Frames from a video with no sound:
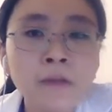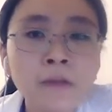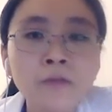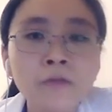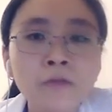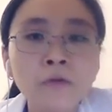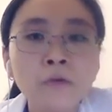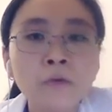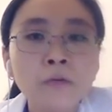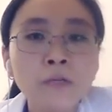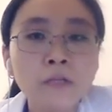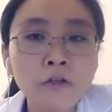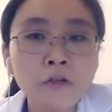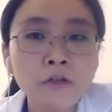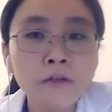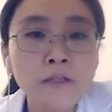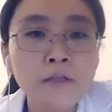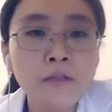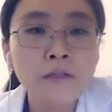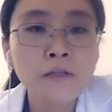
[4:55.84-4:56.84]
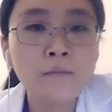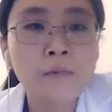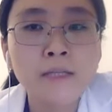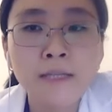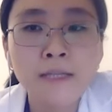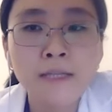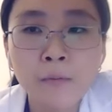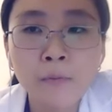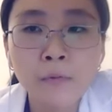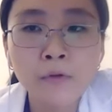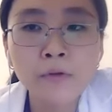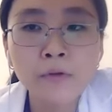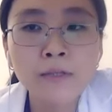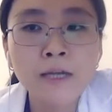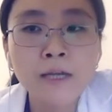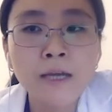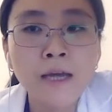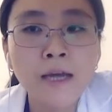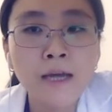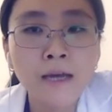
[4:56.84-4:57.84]
So we took these blood
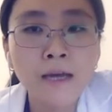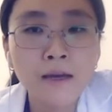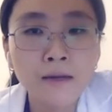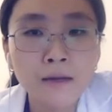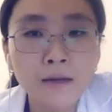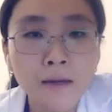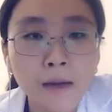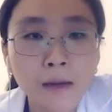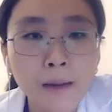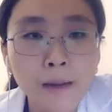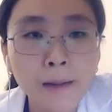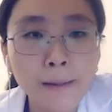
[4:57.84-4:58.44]
samples and